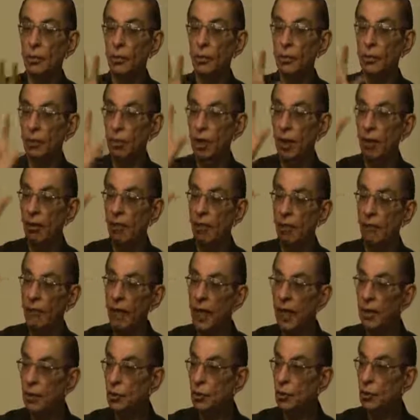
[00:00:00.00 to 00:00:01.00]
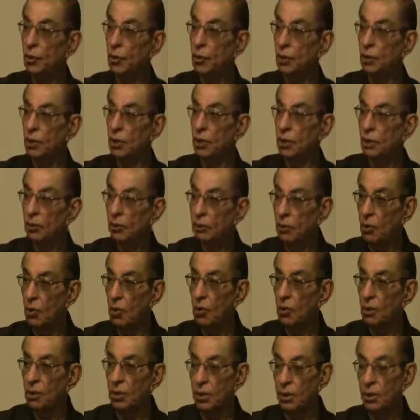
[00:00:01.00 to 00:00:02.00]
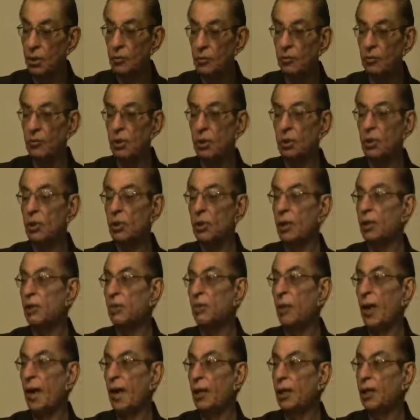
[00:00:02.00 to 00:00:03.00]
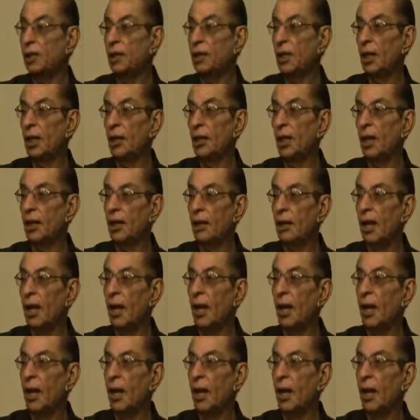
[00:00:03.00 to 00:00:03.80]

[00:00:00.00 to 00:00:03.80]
So there are five sources of toxins but this man said that